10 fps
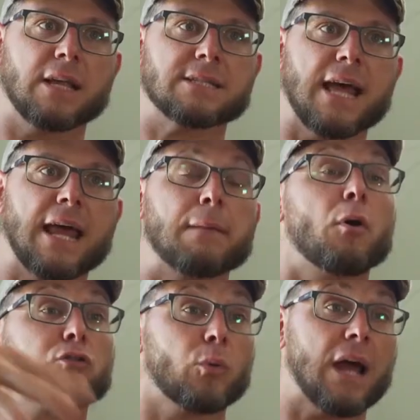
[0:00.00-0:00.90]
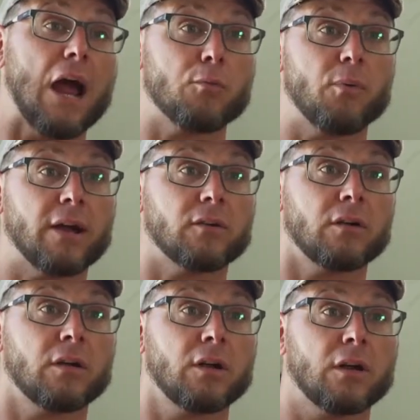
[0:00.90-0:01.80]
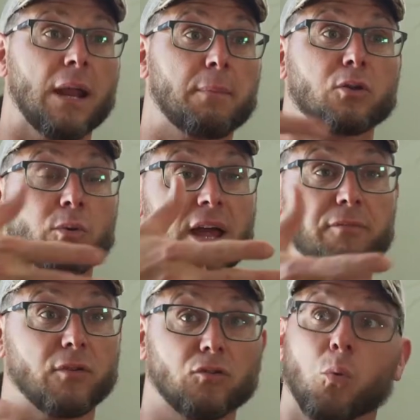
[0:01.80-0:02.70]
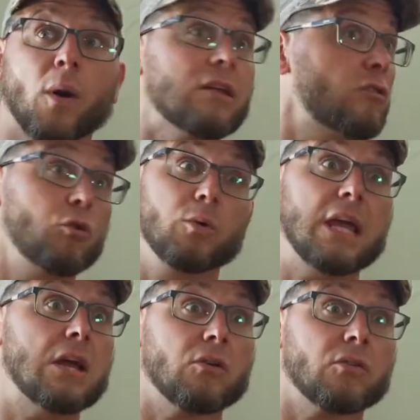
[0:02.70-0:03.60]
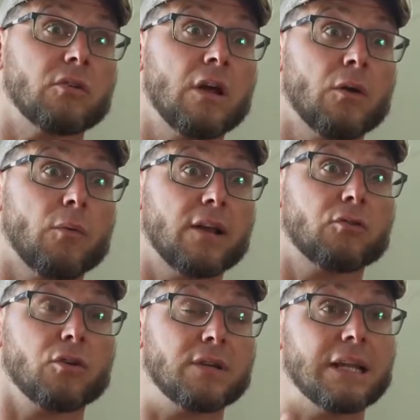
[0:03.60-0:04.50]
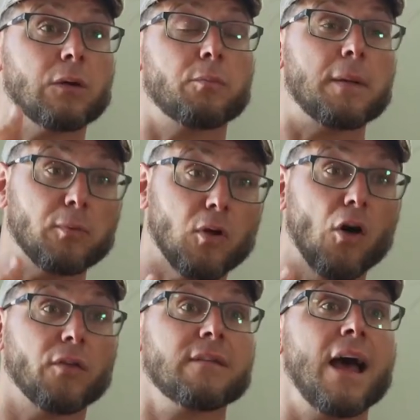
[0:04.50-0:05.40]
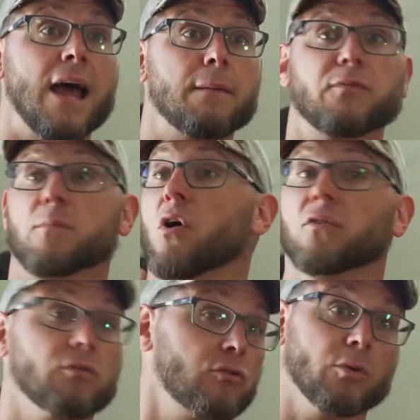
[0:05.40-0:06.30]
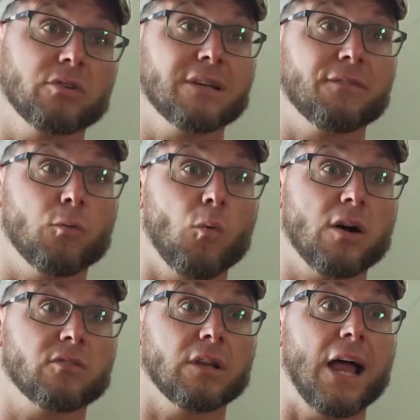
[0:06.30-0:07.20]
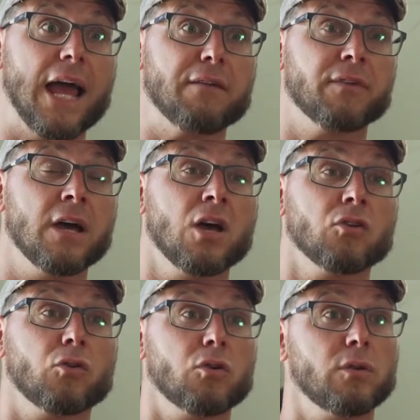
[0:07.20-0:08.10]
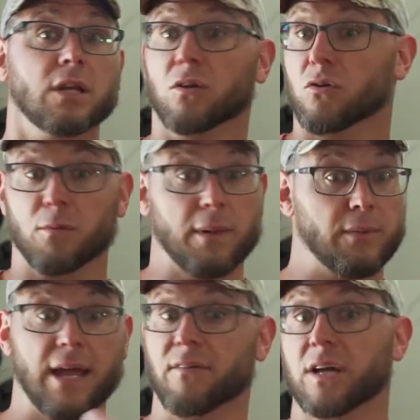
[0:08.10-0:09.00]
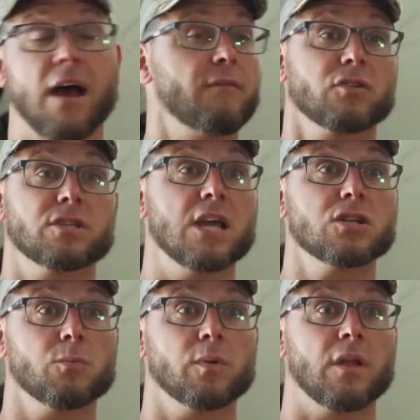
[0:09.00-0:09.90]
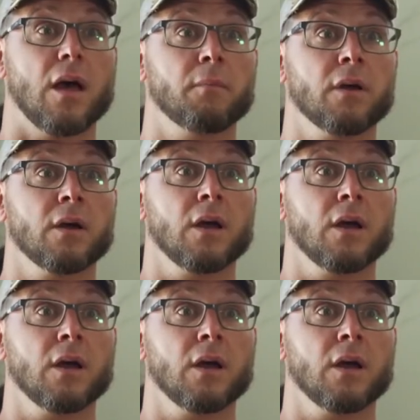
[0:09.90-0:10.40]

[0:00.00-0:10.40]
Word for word: is that I'm also a chiropractor, and I've been doing that for 22 years right? So you're dealing with people all the time from all sorts of different walks of life. So you need to learn to be able to have a conversation with them.